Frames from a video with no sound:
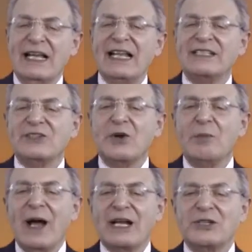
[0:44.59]
let's go
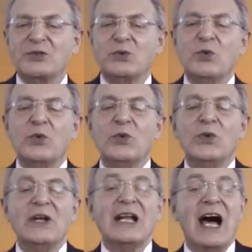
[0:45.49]
back to
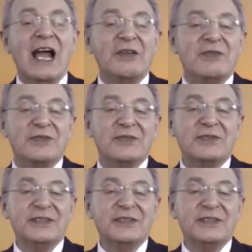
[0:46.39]
life.